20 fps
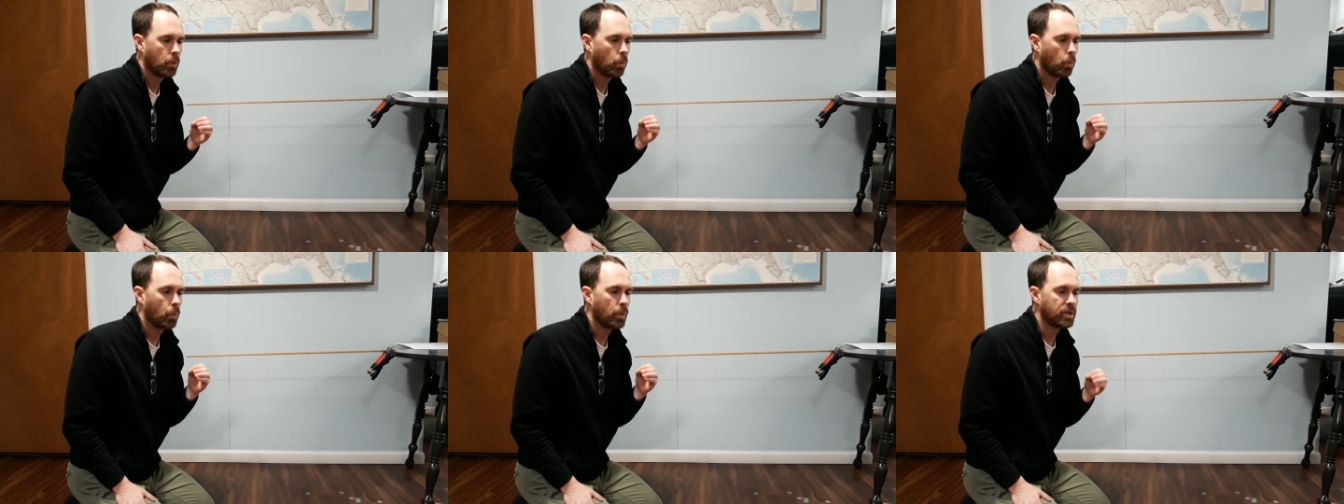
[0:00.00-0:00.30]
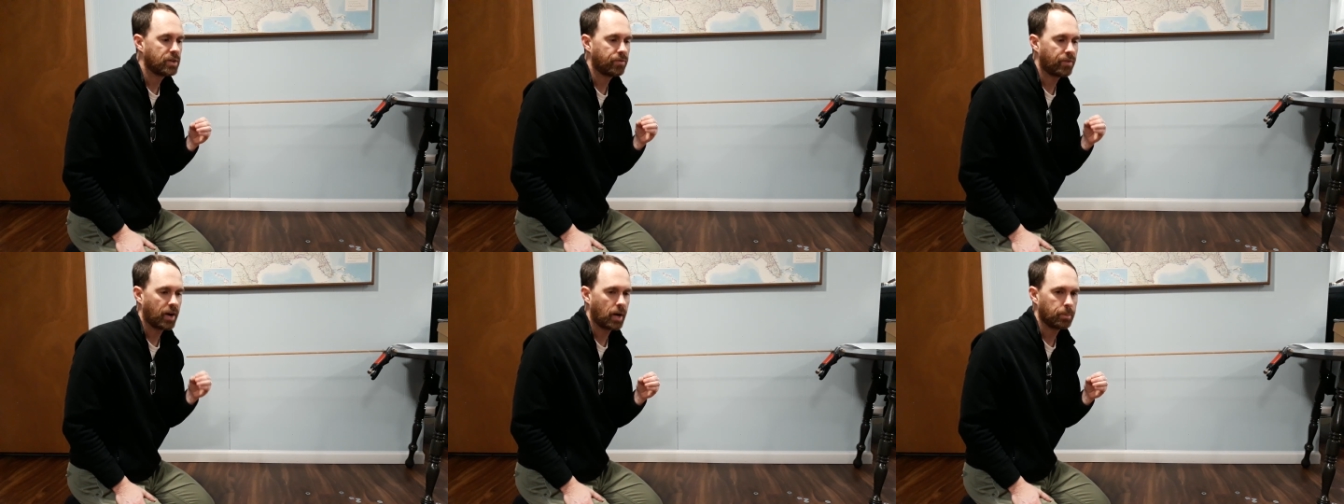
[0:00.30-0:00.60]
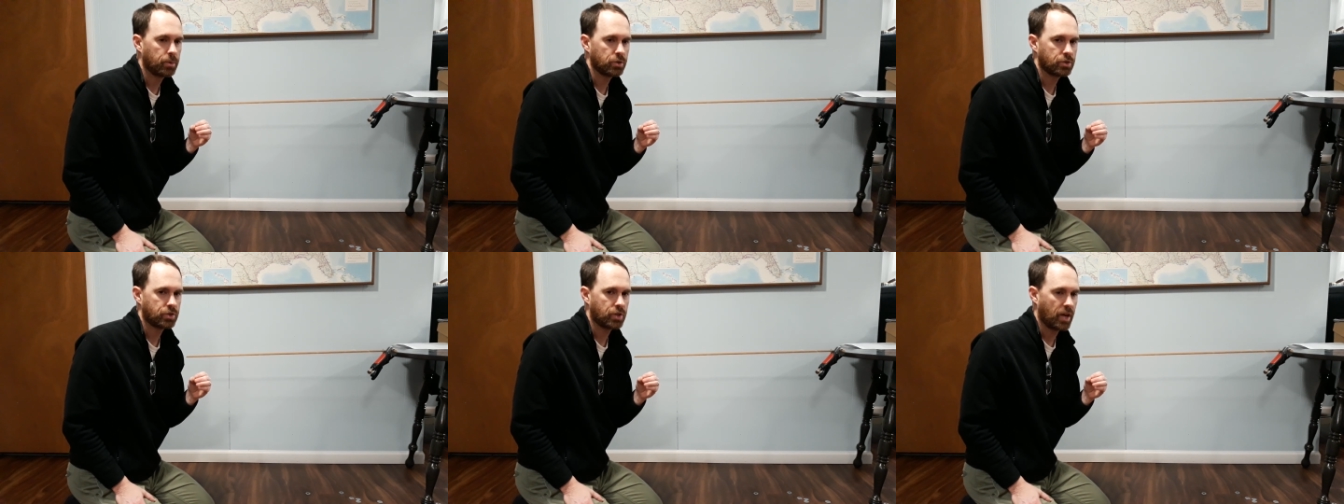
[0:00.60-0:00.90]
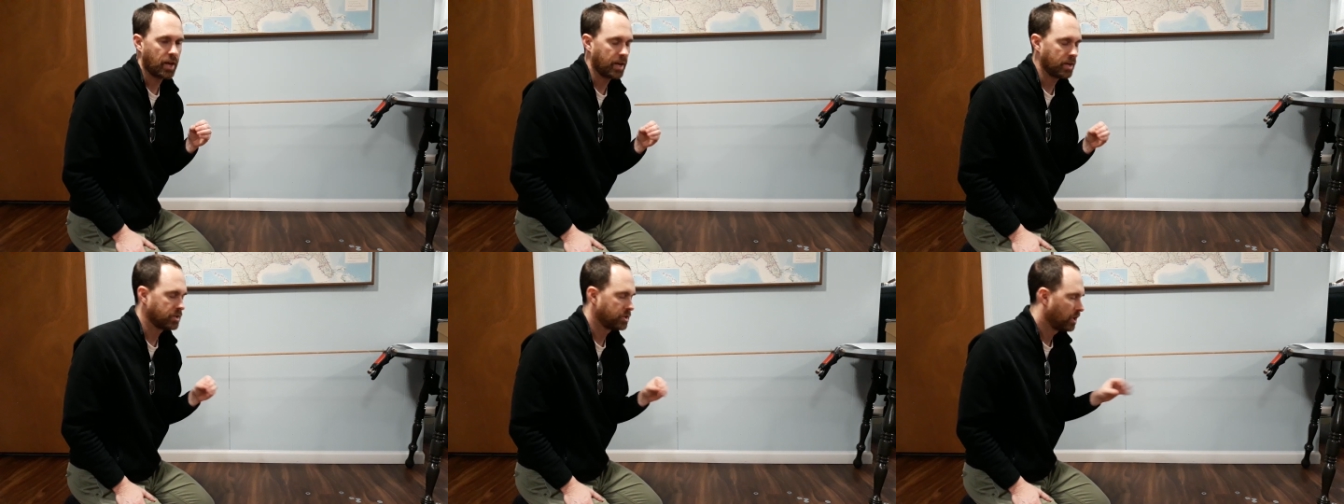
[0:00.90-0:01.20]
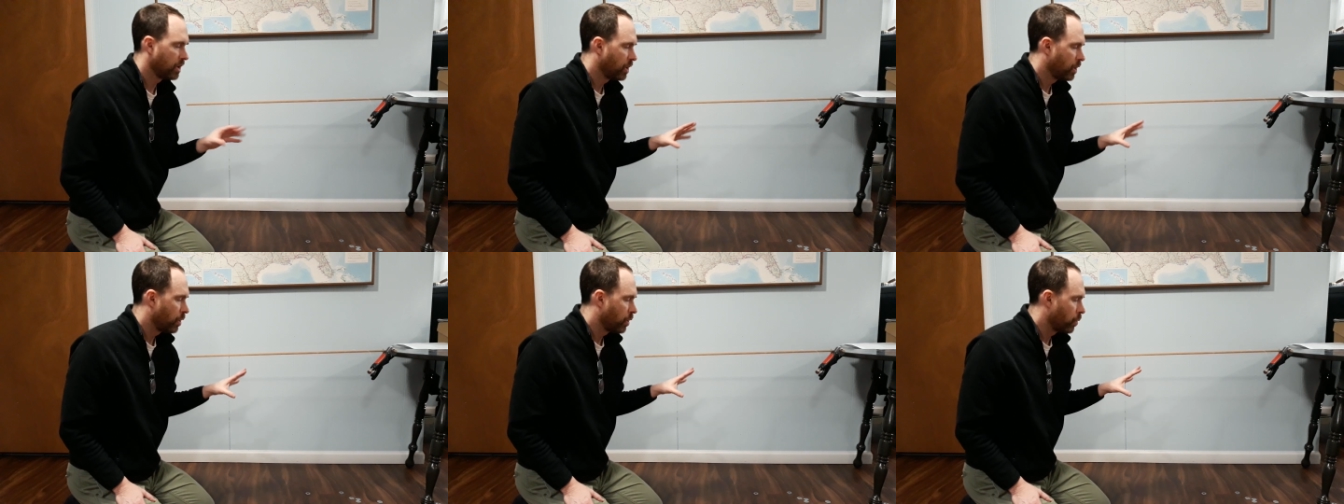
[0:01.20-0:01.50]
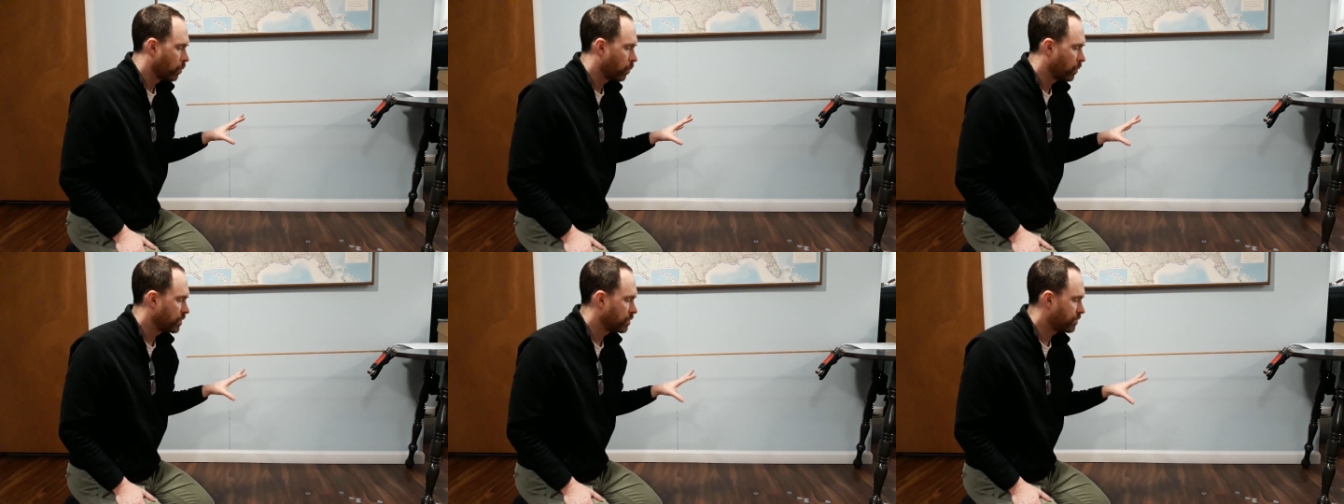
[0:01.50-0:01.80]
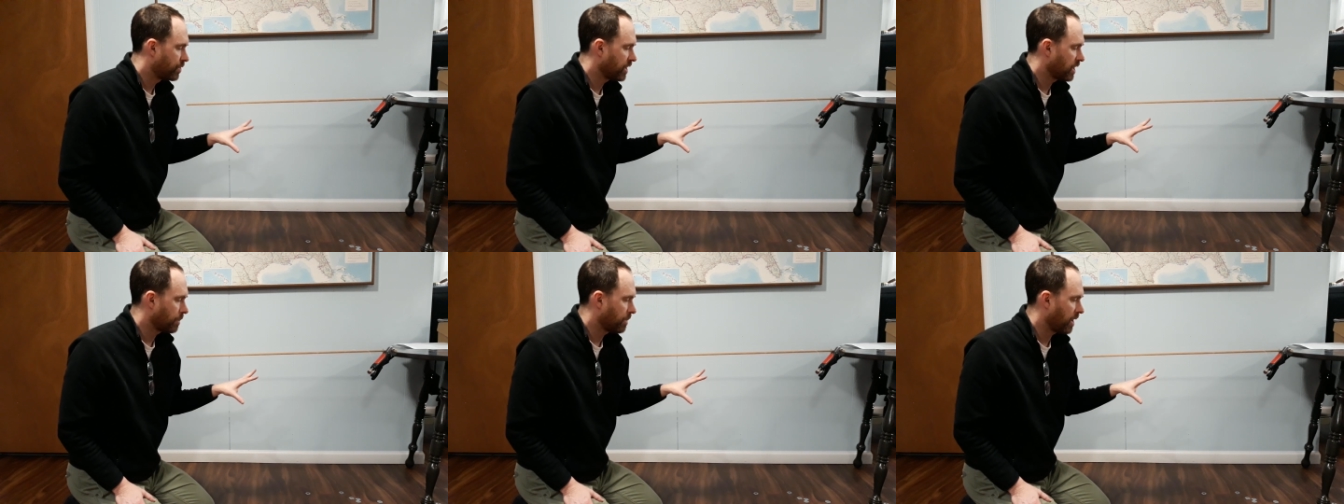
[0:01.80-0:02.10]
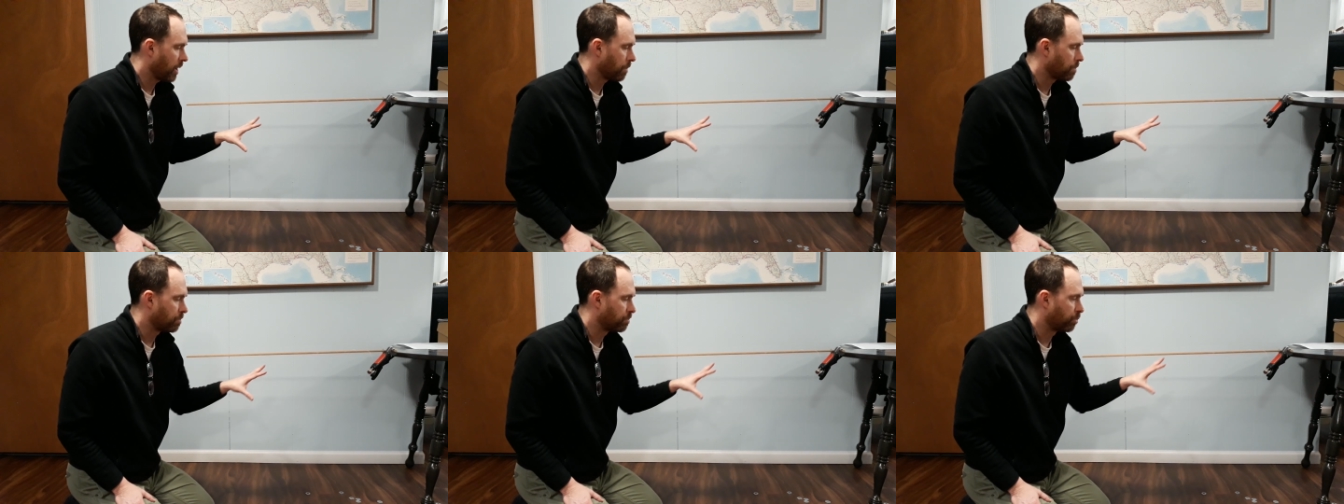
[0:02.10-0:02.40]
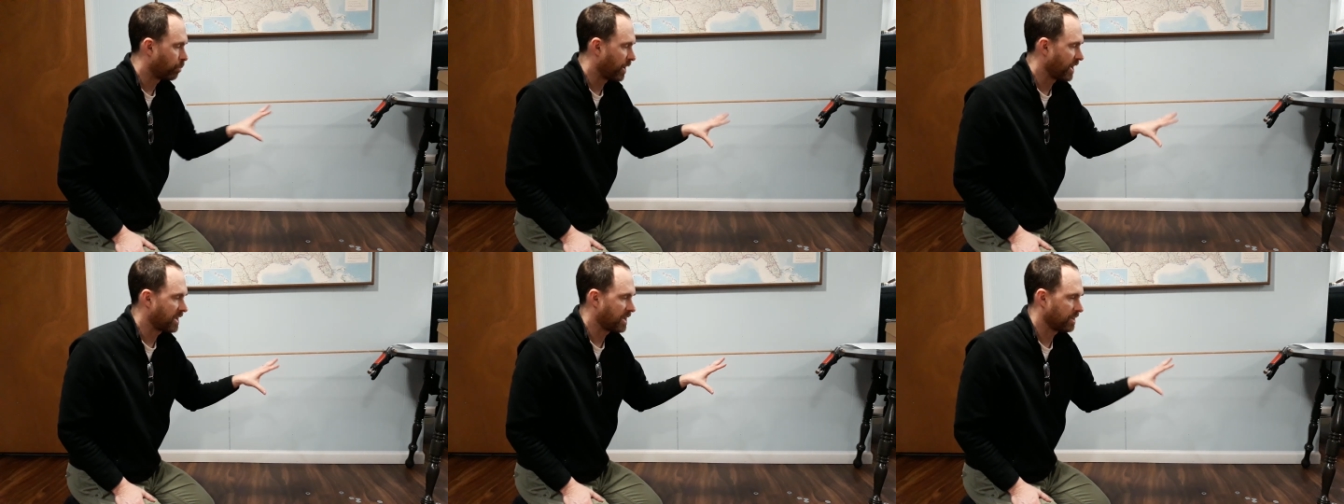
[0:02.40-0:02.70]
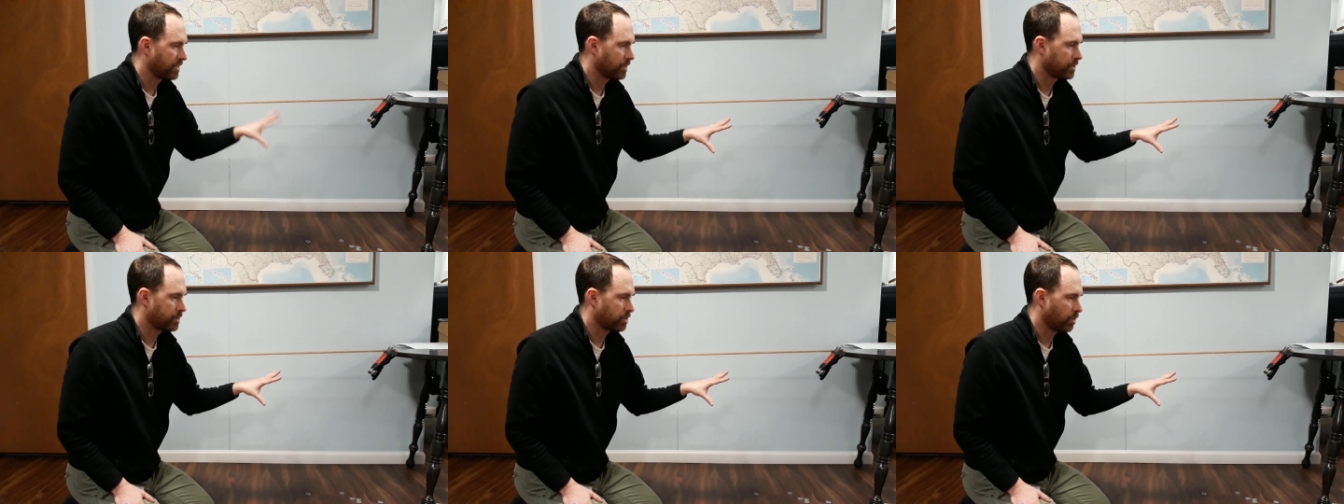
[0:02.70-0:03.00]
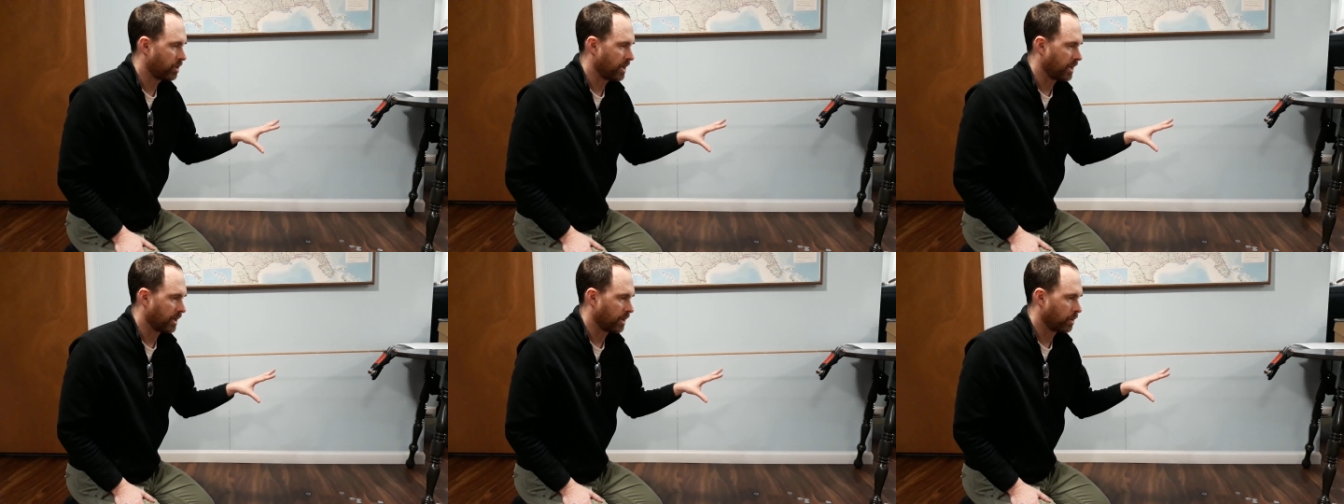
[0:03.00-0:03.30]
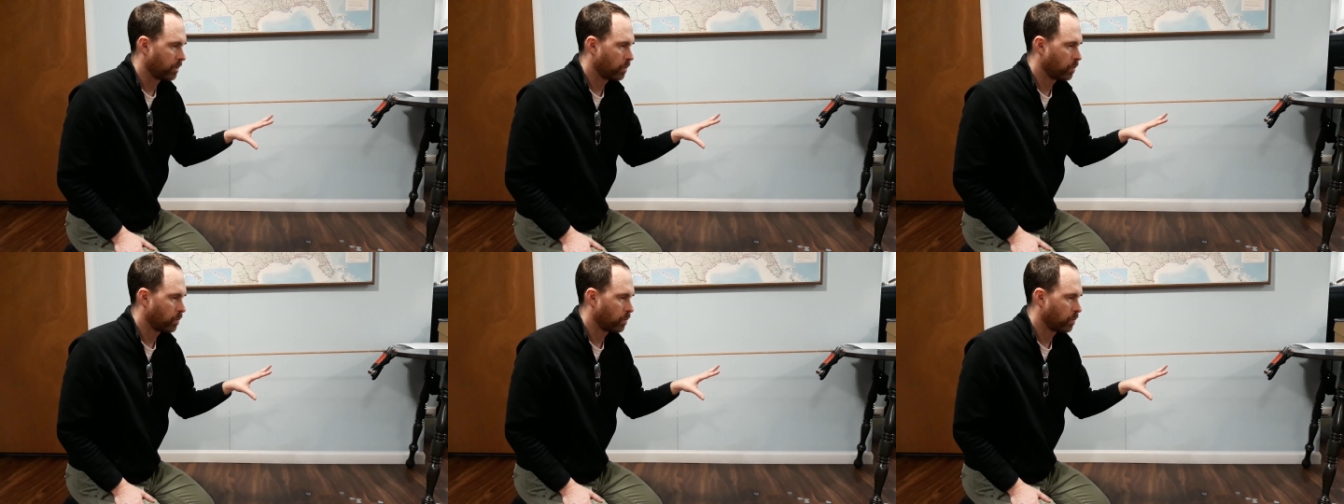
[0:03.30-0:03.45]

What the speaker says: which variables changed. When you think about breaking the string,